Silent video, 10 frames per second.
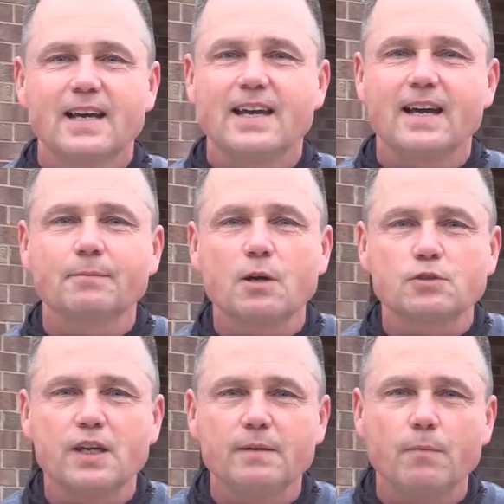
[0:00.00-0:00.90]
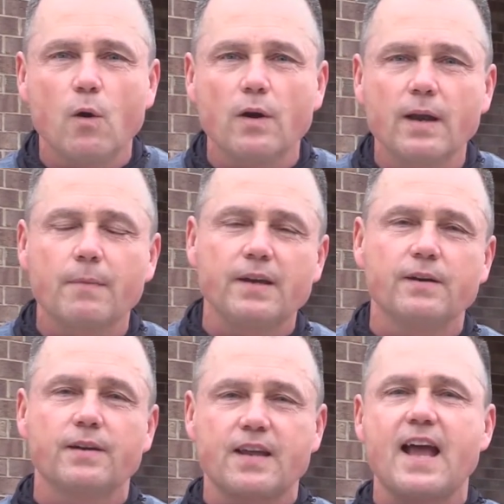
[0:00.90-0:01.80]
Hey, I'm Coach Dean Boyd. I'm
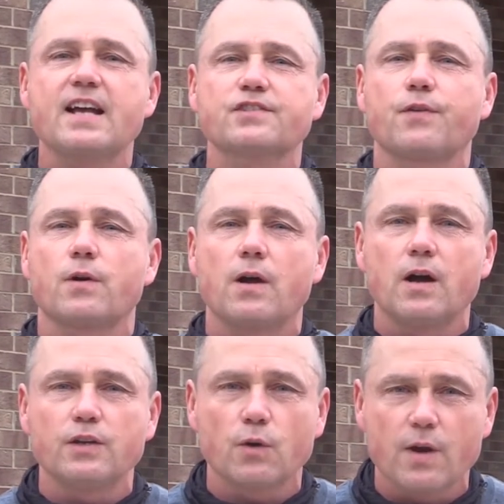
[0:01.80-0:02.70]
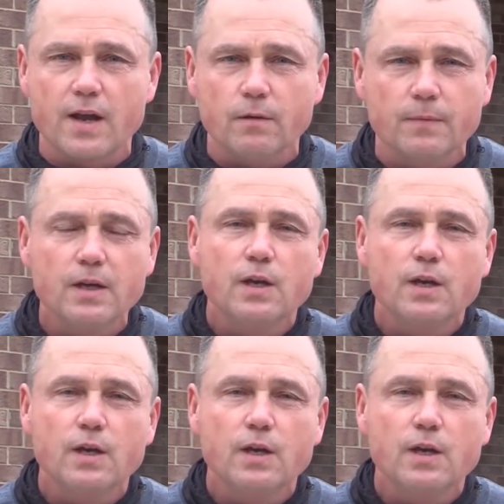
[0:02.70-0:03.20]
here to ask for uh, your help.